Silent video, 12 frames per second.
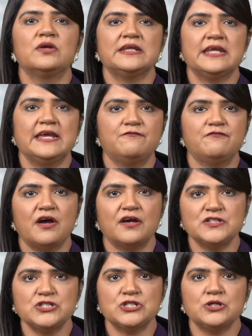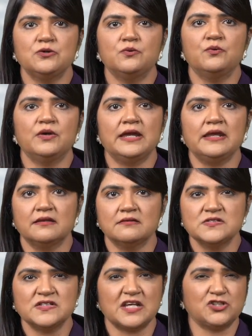can advise you in
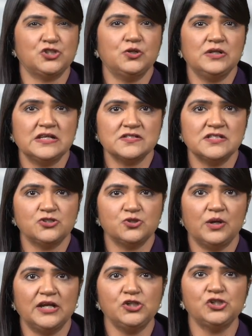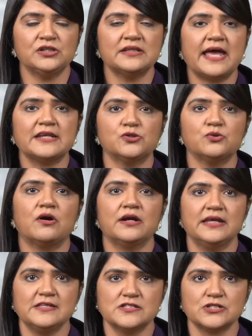such unique situation that you are
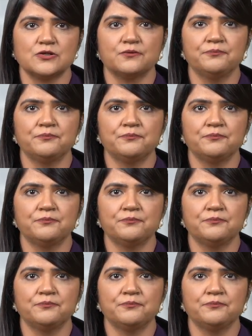into.